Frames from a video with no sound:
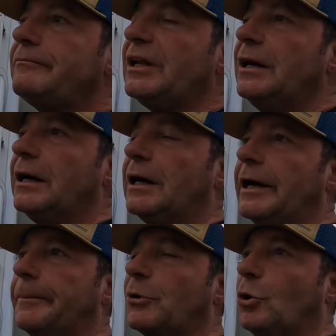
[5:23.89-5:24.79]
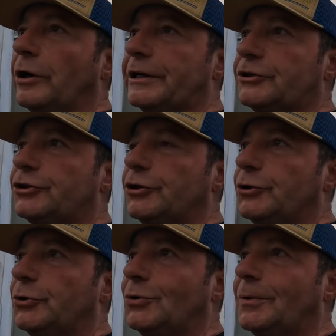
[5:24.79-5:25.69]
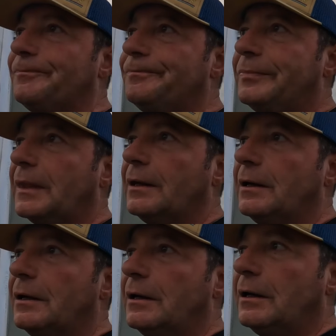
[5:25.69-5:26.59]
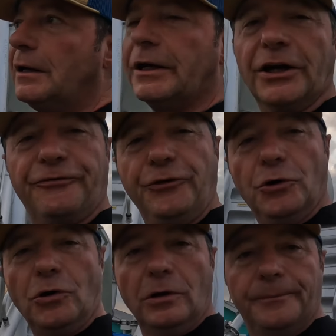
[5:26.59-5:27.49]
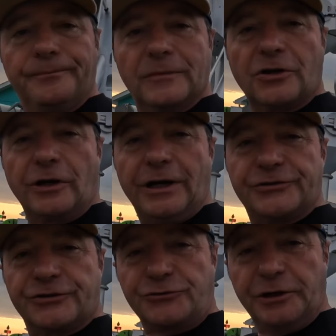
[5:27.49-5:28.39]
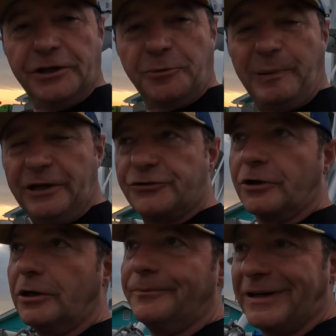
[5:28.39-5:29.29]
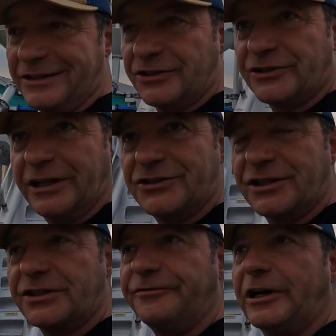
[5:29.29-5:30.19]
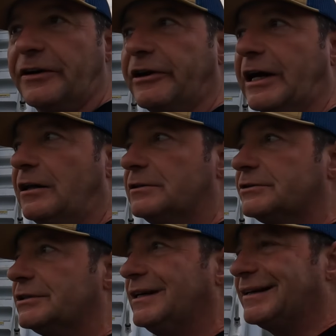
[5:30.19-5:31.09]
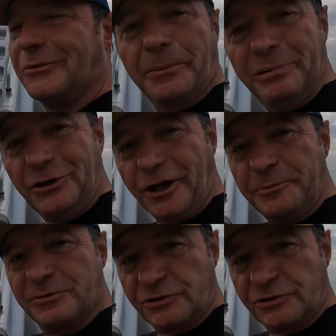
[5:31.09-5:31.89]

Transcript: I am going to get fuel across the street at the Petro. I just said 65 gallons. I'm going to build up some